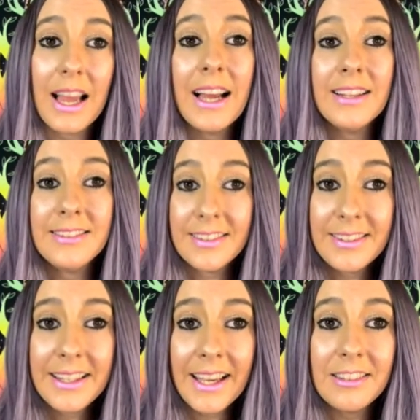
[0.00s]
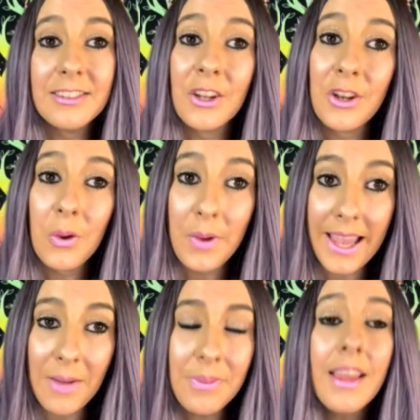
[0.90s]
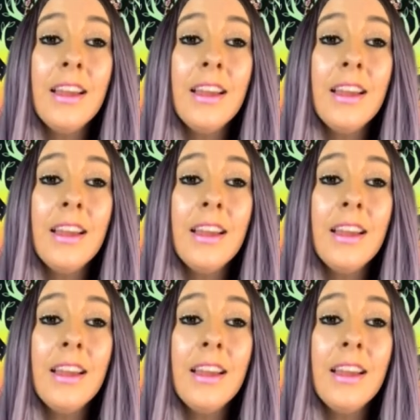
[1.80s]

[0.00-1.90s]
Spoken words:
And just in case you don't know who I am,